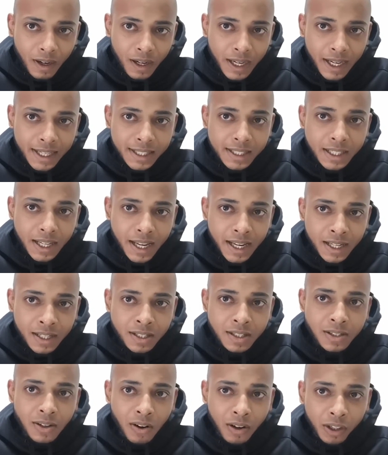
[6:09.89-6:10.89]
It's
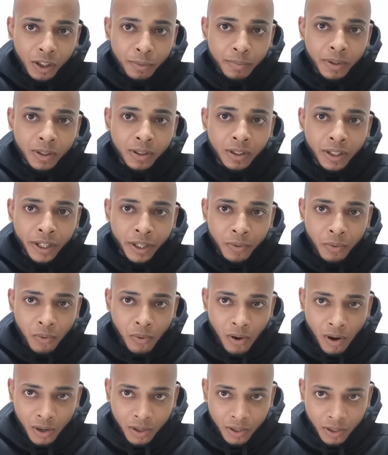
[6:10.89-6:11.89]
insoluble in
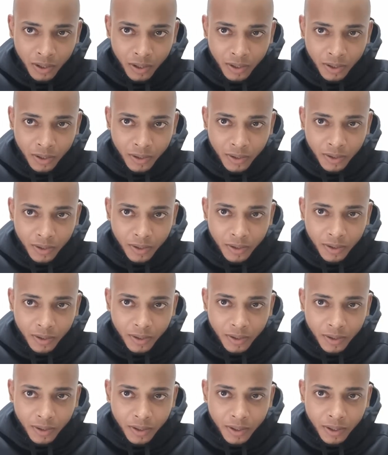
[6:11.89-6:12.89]
water.
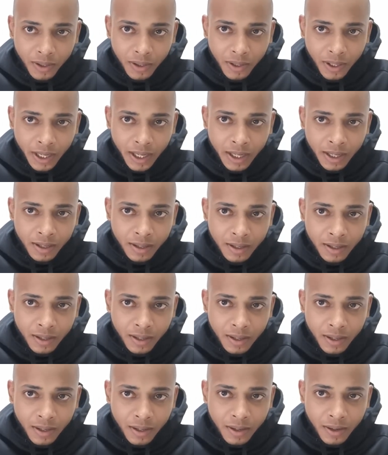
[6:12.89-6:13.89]
Okay?
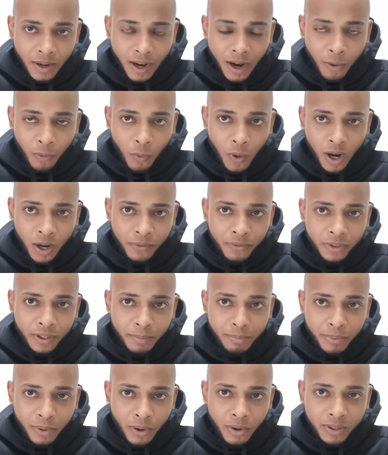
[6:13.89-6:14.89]
Now, one of the
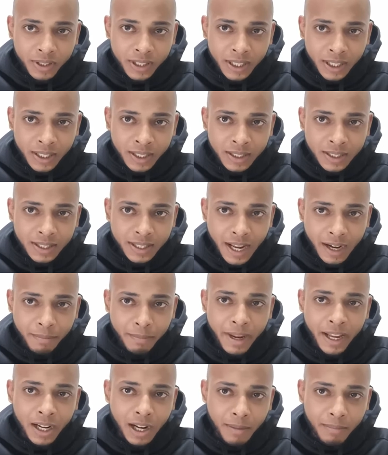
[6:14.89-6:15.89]
proteins that
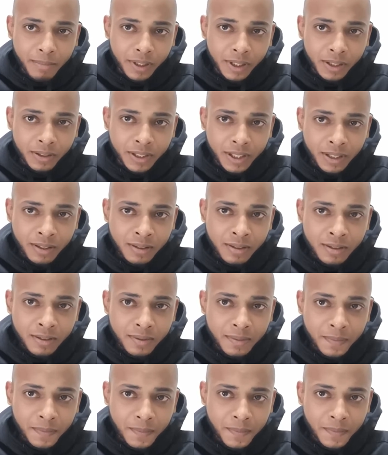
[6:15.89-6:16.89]
make up
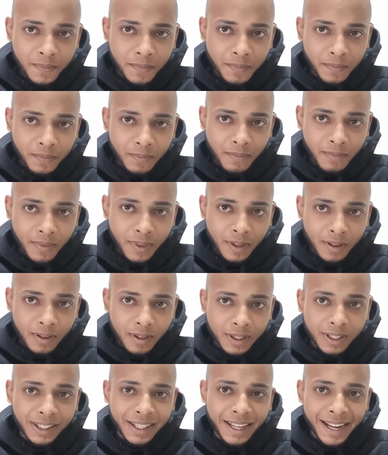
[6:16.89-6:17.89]
gluten,
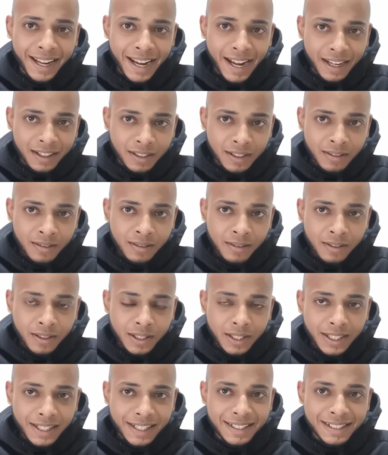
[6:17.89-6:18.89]
gliadin,
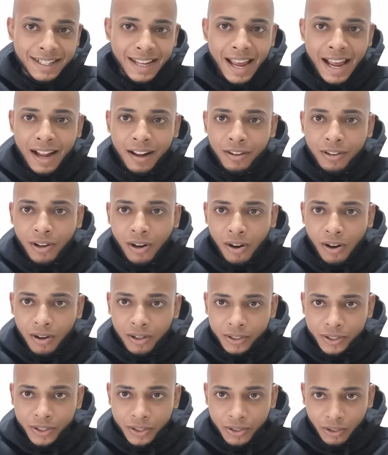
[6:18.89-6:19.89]
is
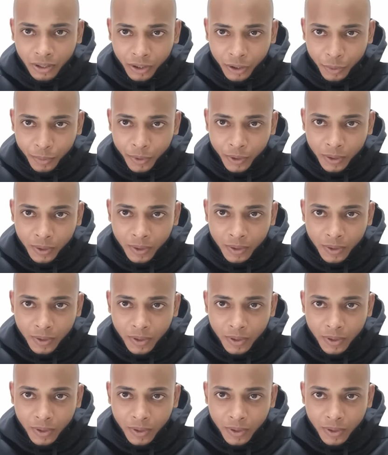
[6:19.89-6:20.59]
alcohol soluble.